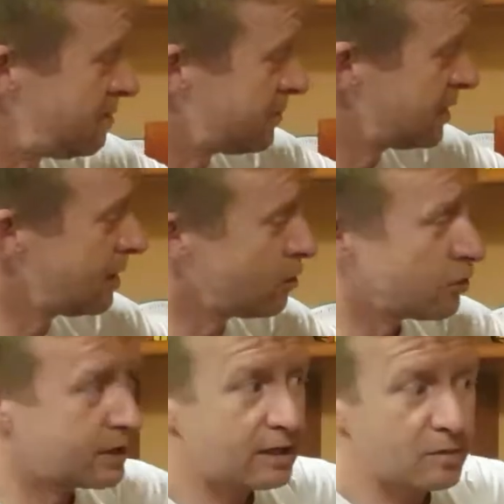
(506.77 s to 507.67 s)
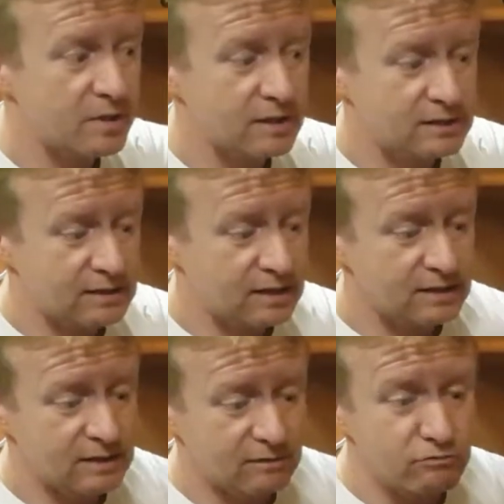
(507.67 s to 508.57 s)
But then I've got the kilomix, and
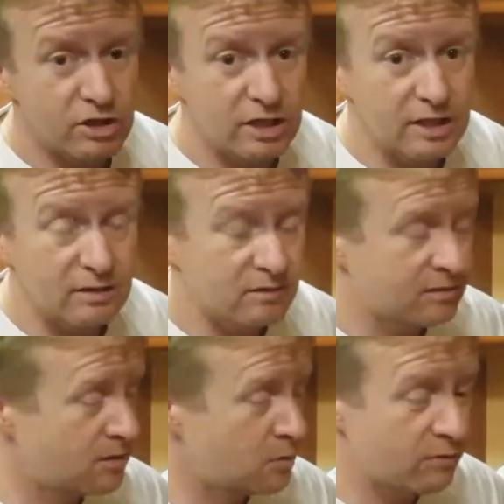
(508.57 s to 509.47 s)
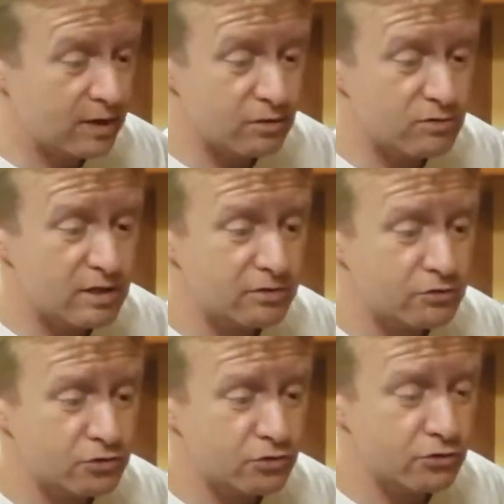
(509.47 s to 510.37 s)
really, without using any
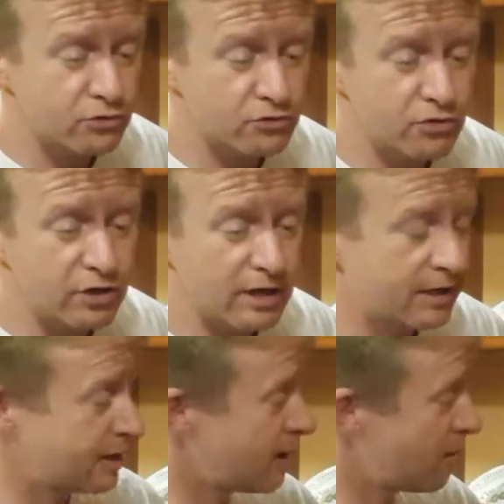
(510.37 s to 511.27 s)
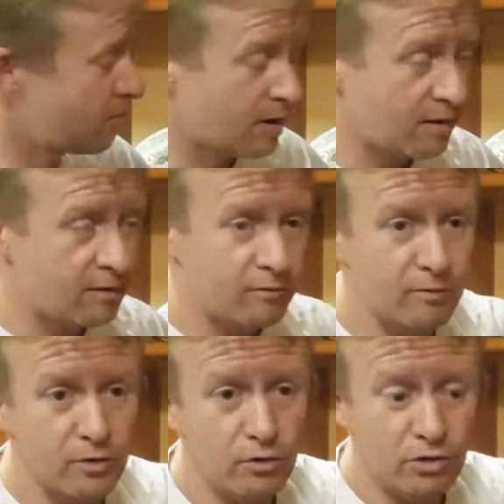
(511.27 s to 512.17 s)
tutorials or looking anything up,
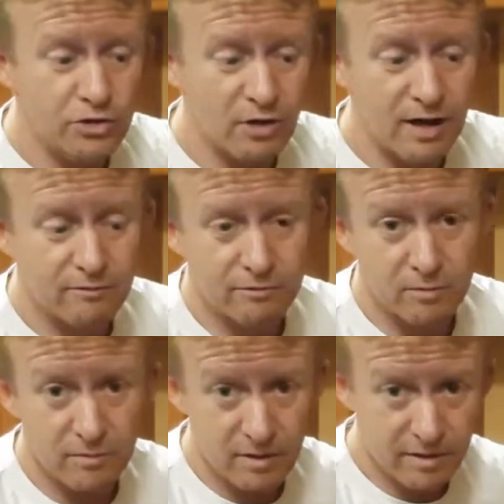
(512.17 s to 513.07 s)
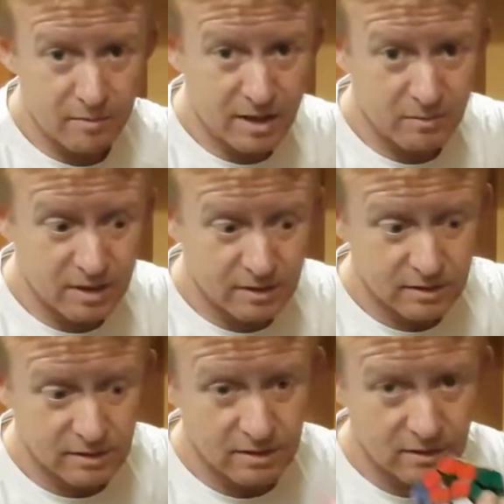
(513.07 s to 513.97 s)
from the knowledge I had from the
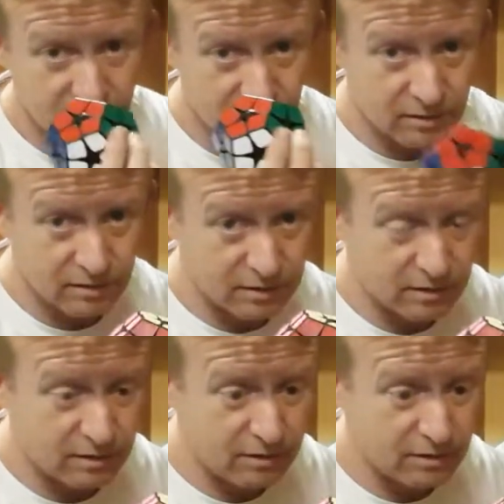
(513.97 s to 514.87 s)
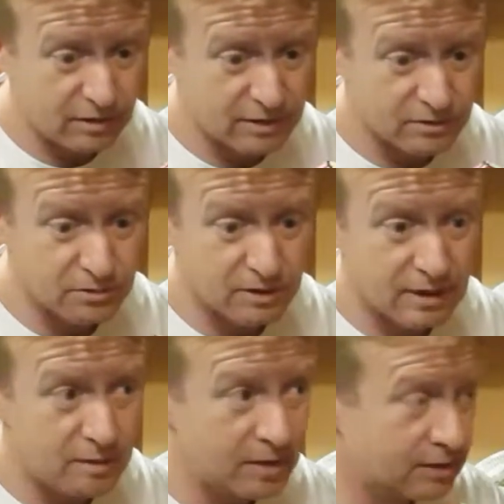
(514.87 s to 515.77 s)
megaminx, I learned how to do the
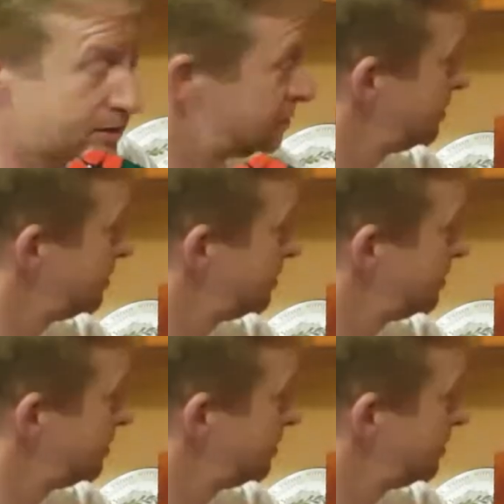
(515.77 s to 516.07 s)
kilomix.